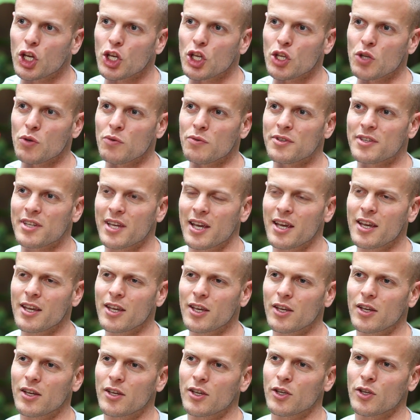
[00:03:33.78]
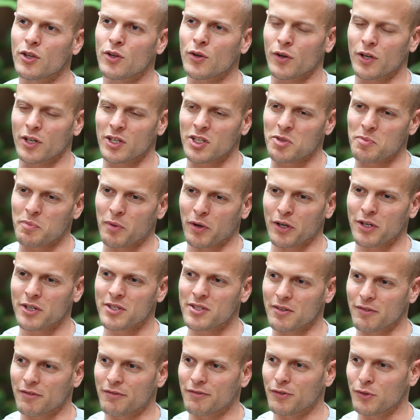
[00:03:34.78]
you take your experience
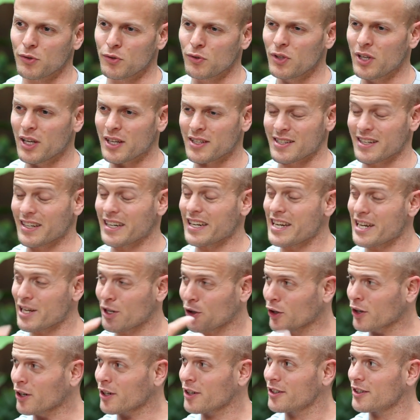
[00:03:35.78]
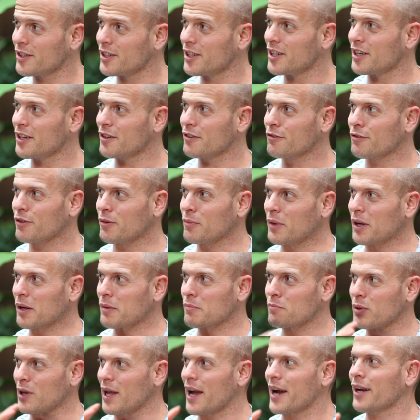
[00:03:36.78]
of food as an eater from
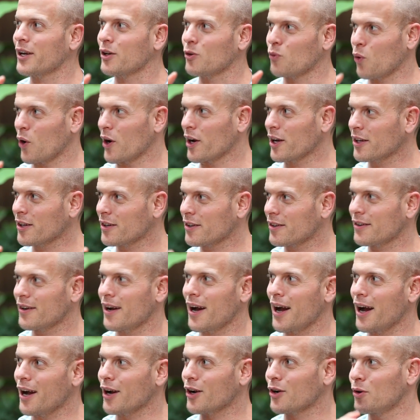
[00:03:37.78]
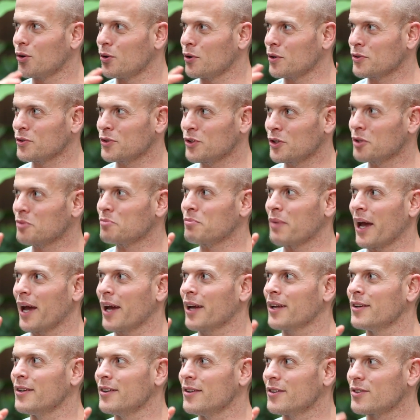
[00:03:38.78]
like black and white, hot, cold, good,
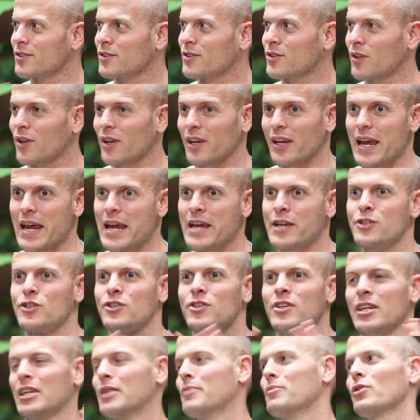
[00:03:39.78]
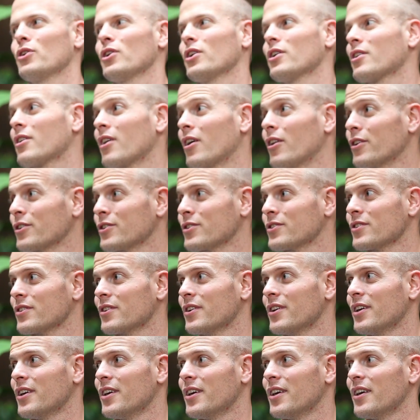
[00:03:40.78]
bad, to like HD in a million colors.
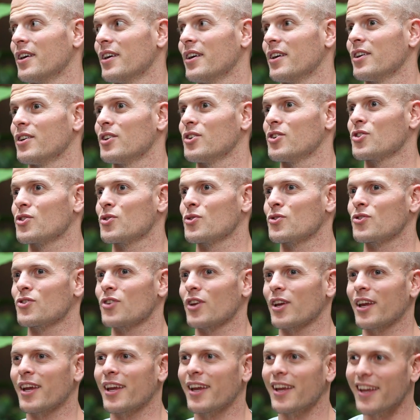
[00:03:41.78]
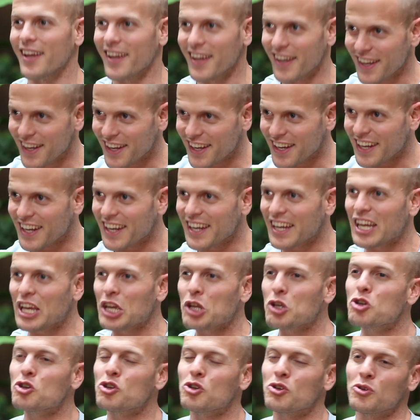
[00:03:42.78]
So it's like
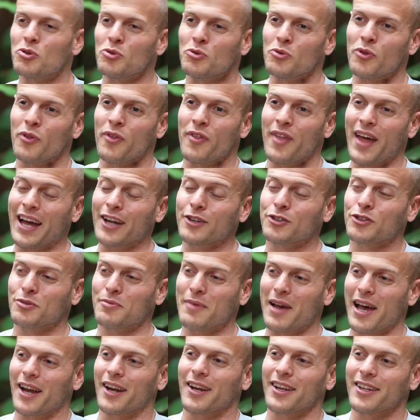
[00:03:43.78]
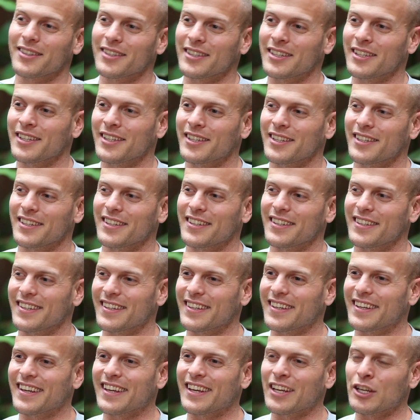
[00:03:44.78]
to that dramatically
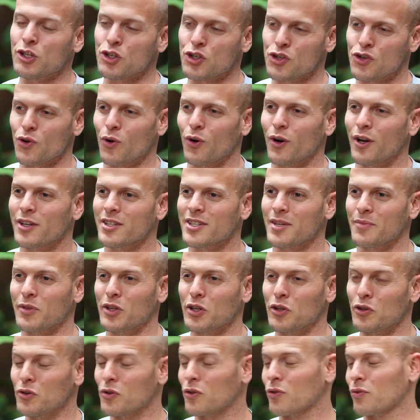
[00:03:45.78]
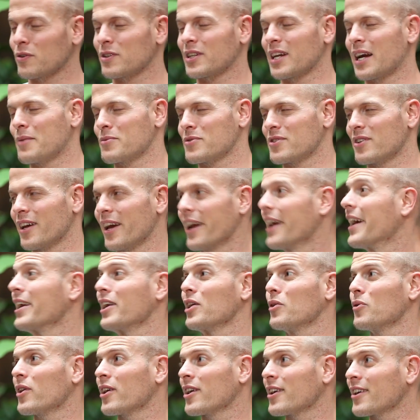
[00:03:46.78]
enjoy something you do 3 times a day
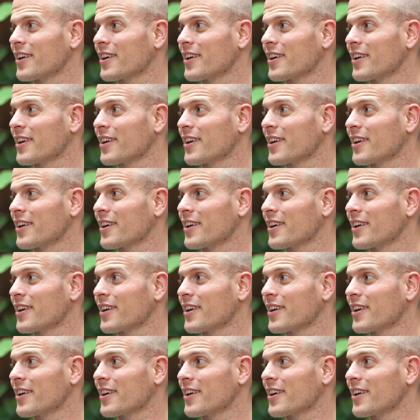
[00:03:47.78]
anyway